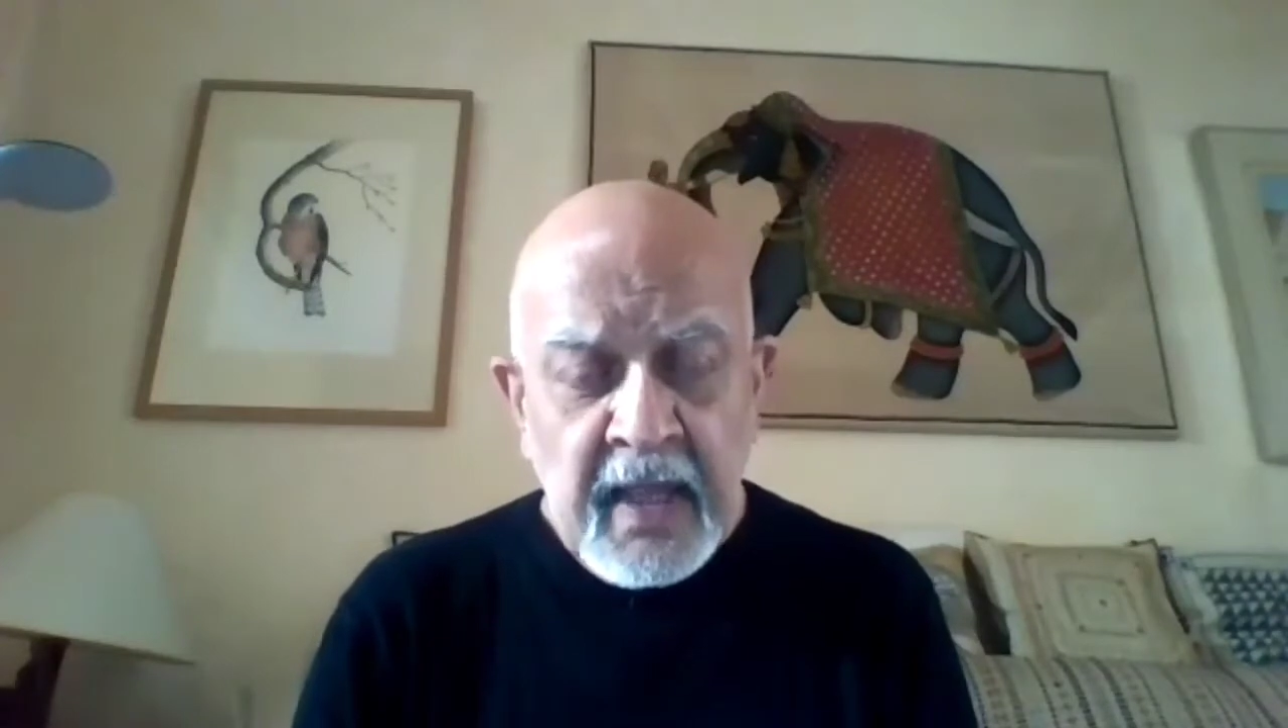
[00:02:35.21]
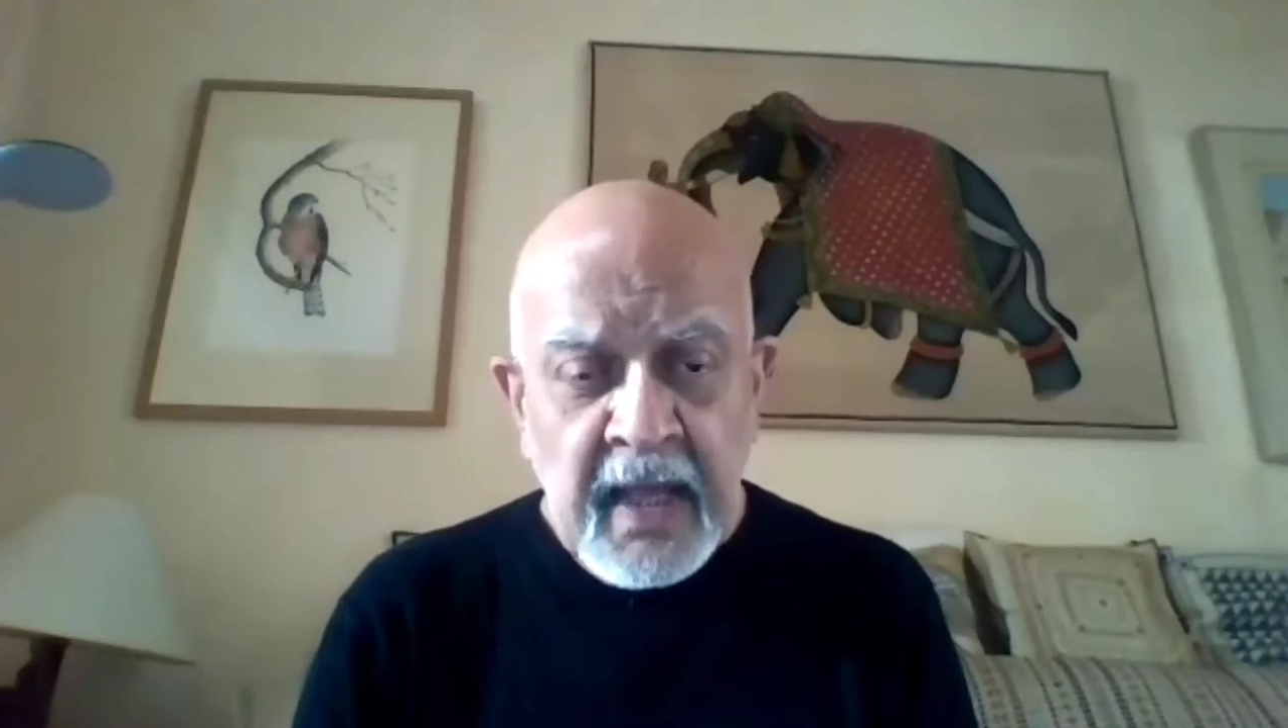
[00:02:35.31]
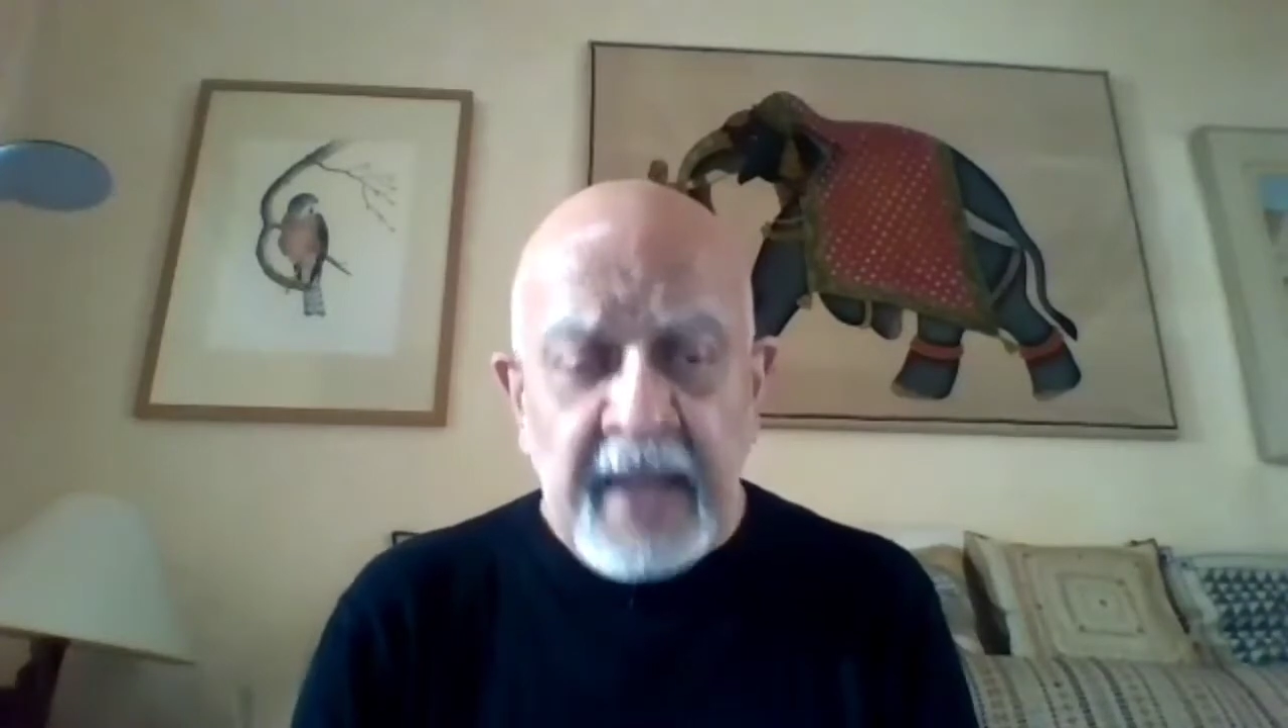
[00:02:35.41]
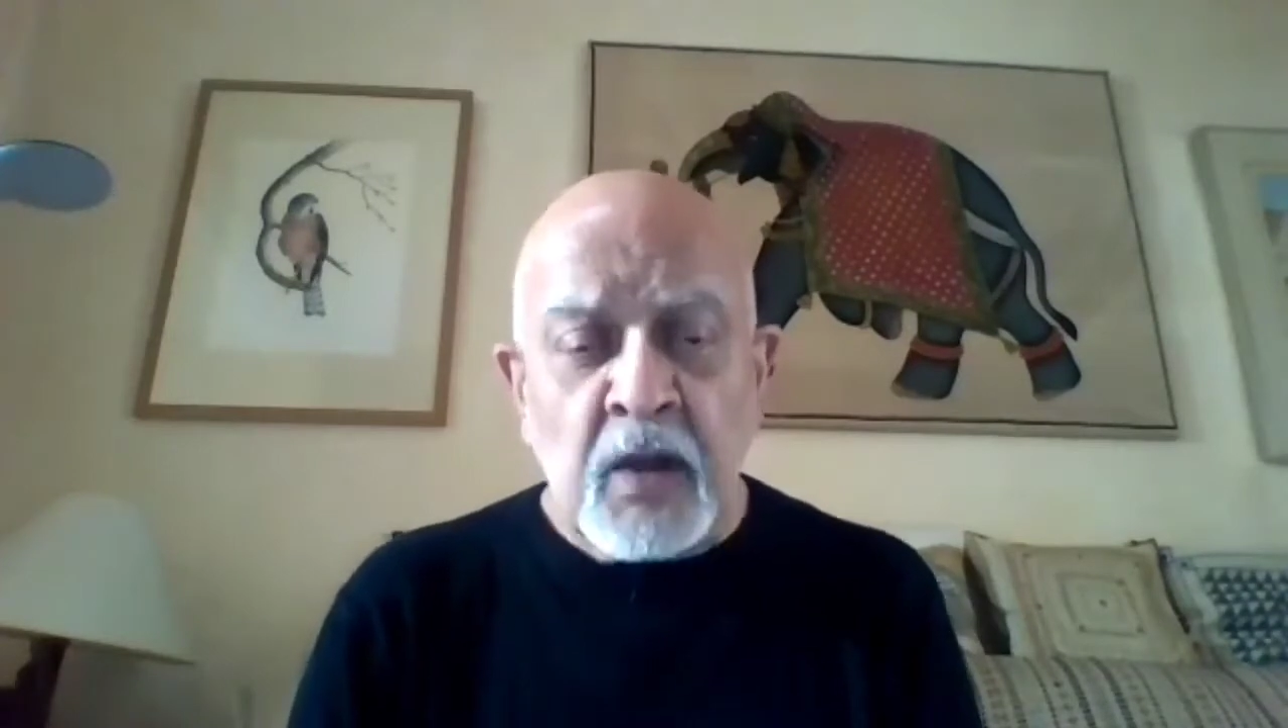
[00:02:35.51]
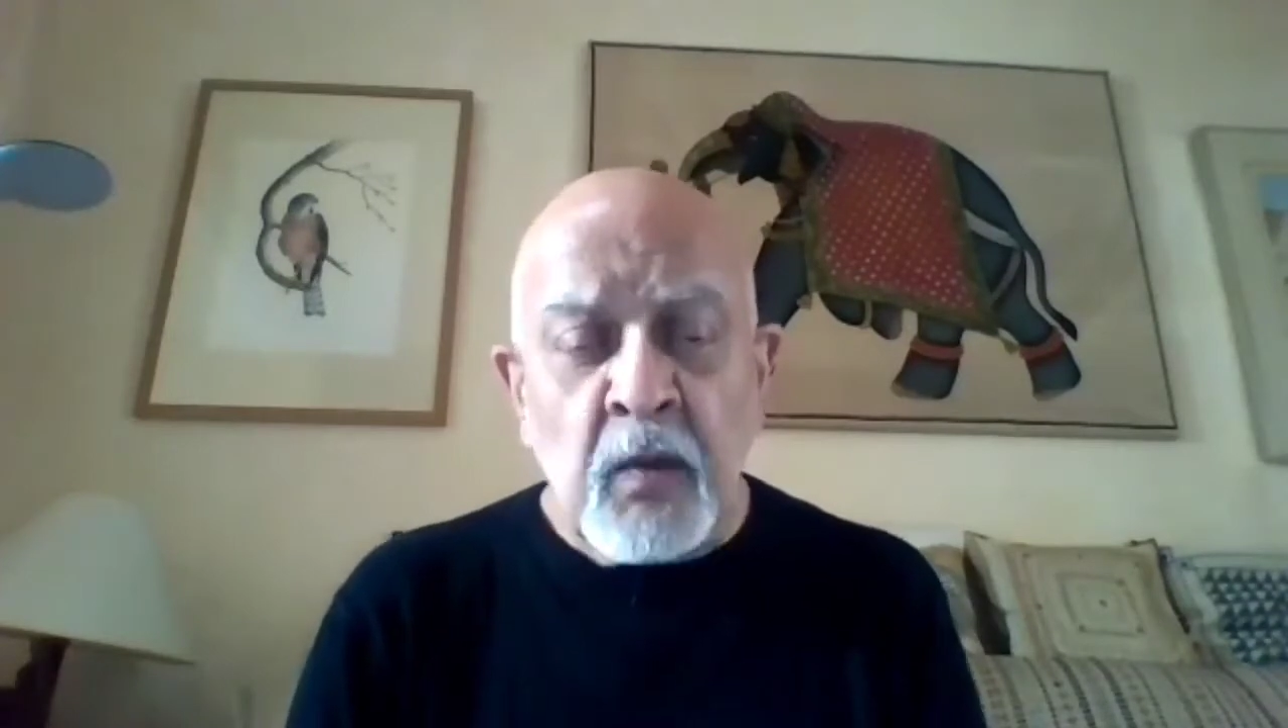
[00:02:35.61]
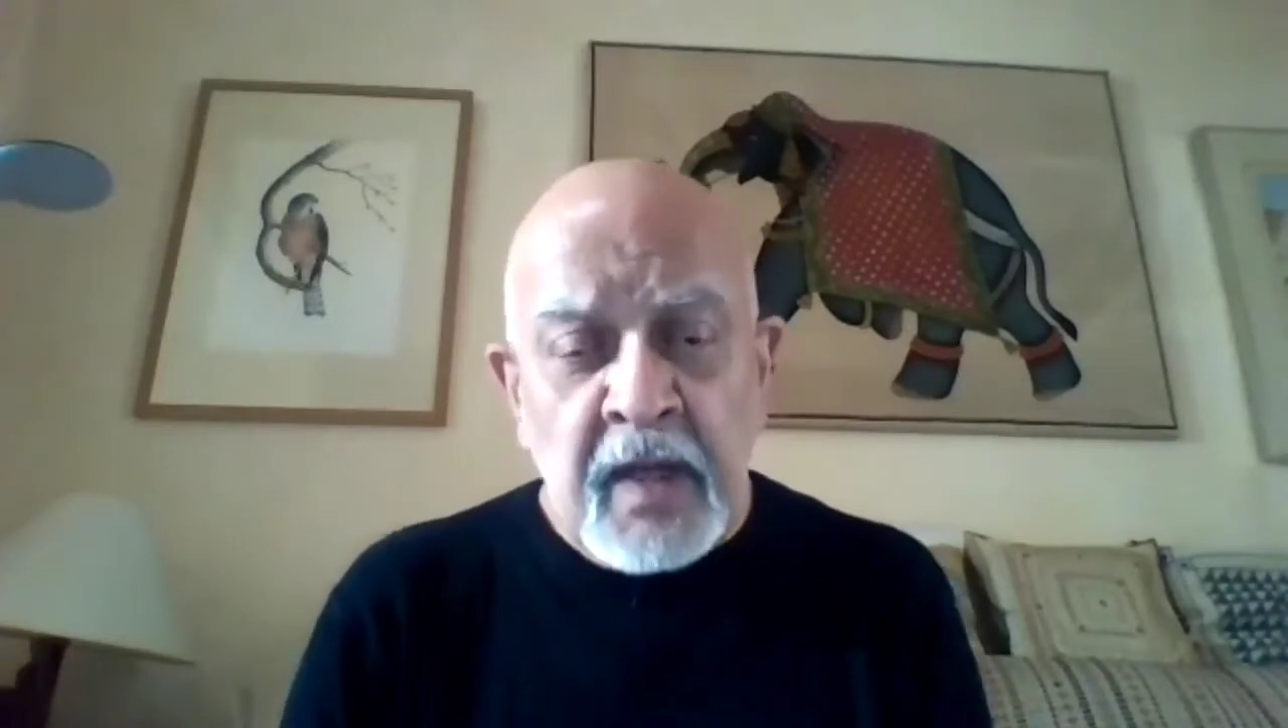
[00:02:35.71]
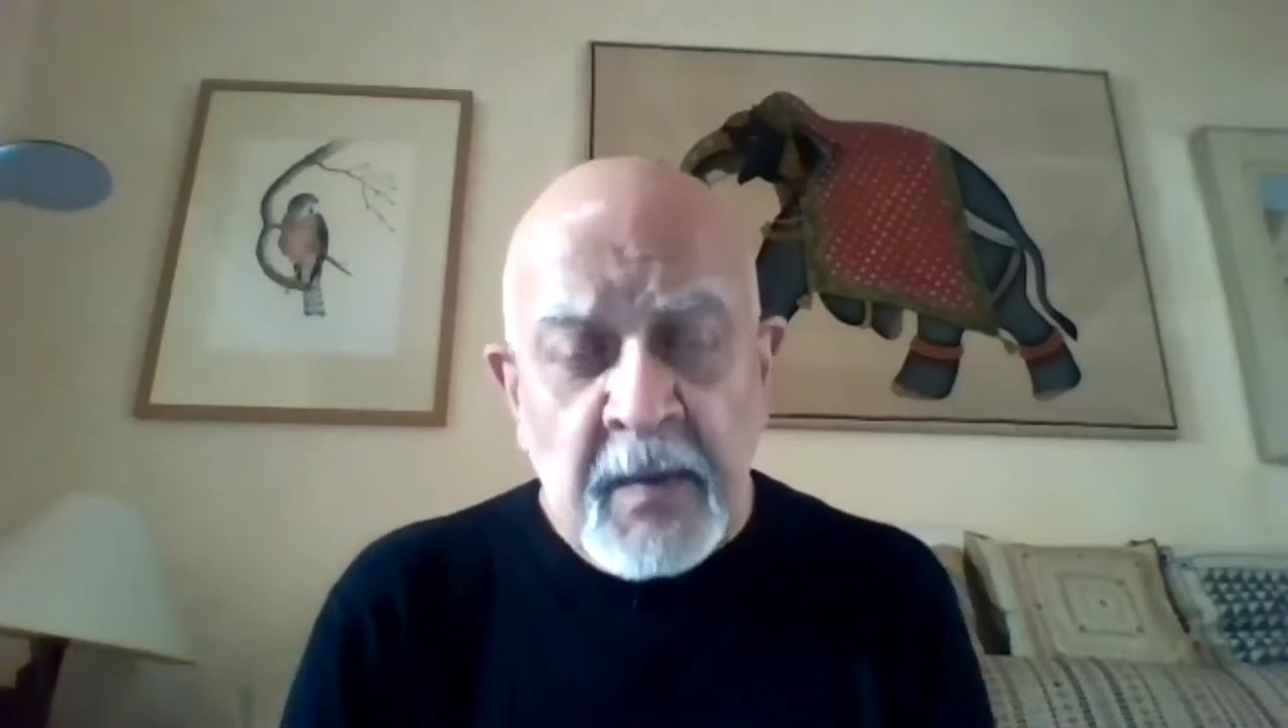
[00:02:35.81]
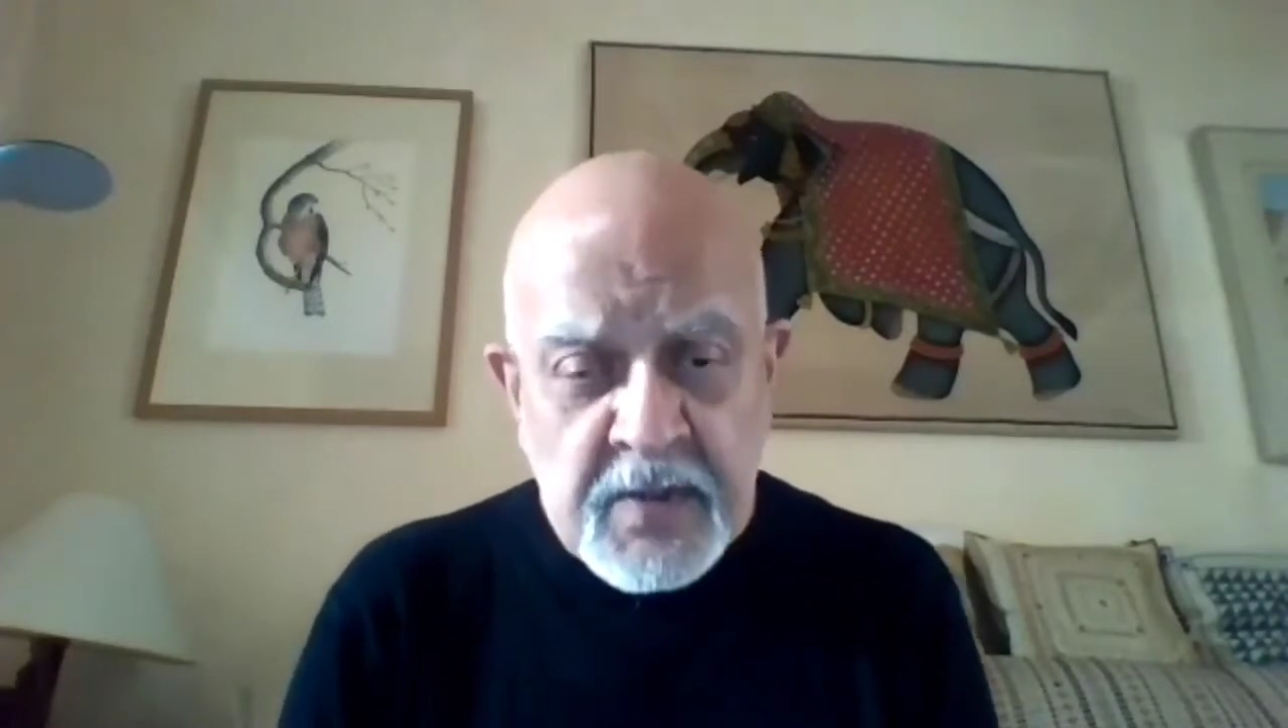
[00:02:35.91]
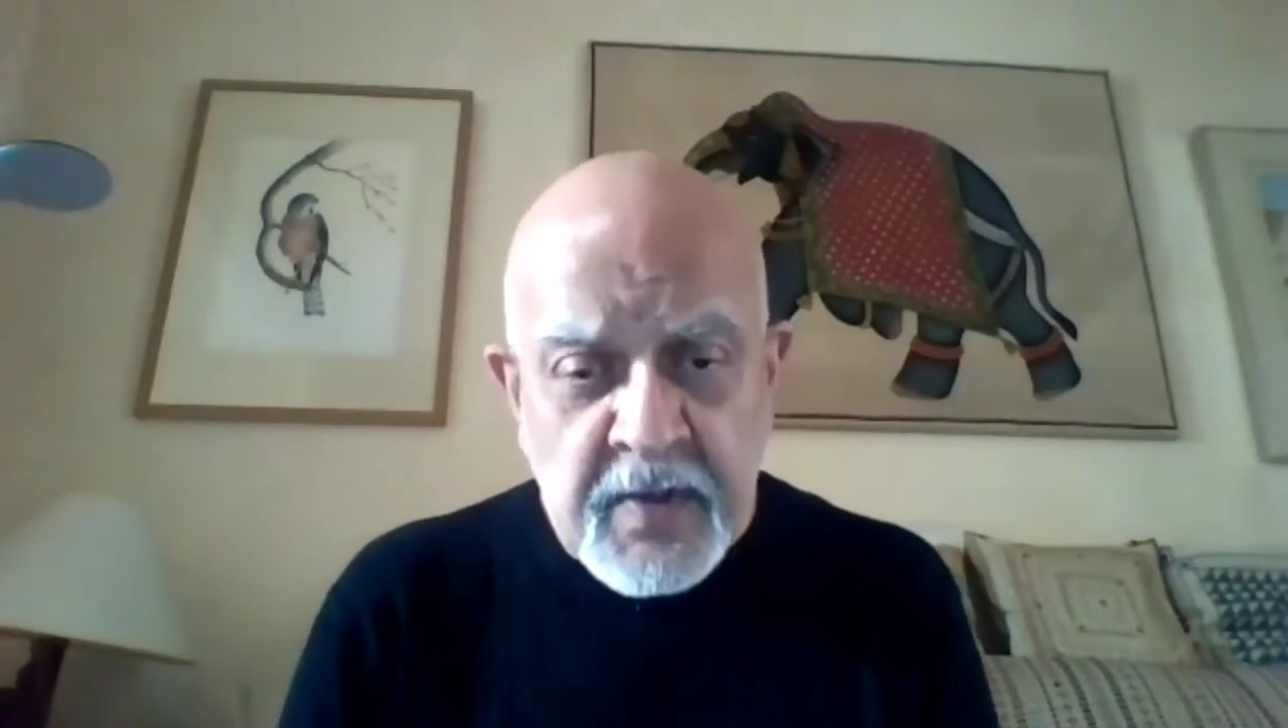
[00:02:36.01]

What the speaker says: I know what I was